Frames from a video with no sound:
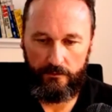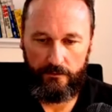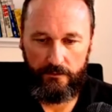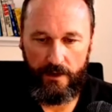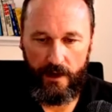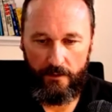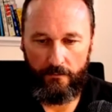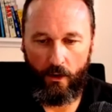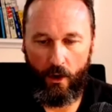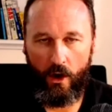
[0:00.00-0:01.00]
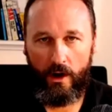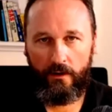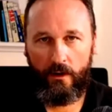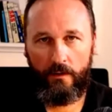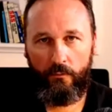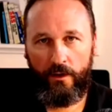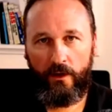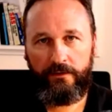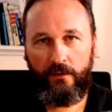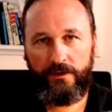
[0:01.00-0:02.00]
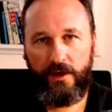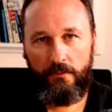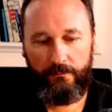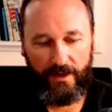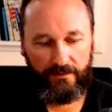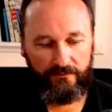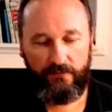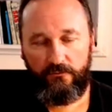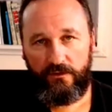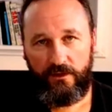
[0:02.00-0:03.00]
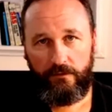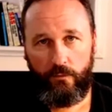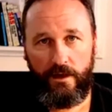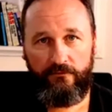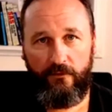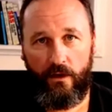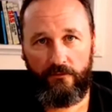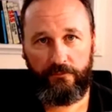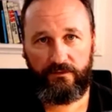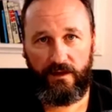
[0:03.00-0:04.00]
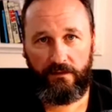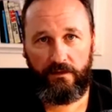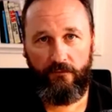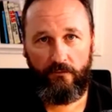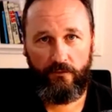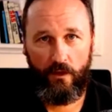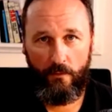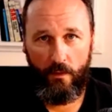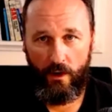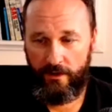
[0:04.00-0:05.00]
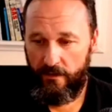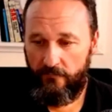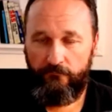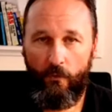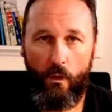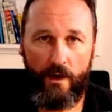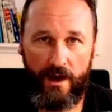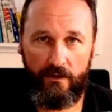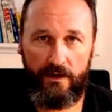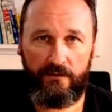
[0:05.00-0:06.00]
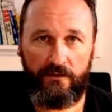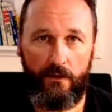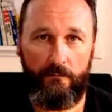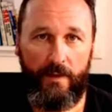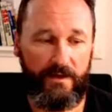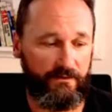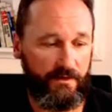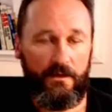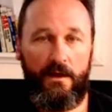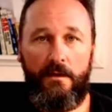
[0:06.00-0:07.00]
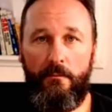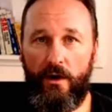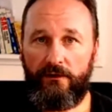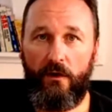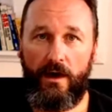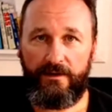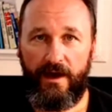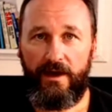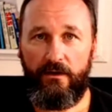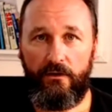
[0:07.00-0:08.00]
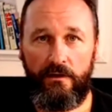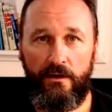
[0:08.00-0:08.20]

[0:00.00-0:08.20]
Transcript: you know, when I don't balance everything 25%. If I've got my 4 areas that I'm basing my entire day on,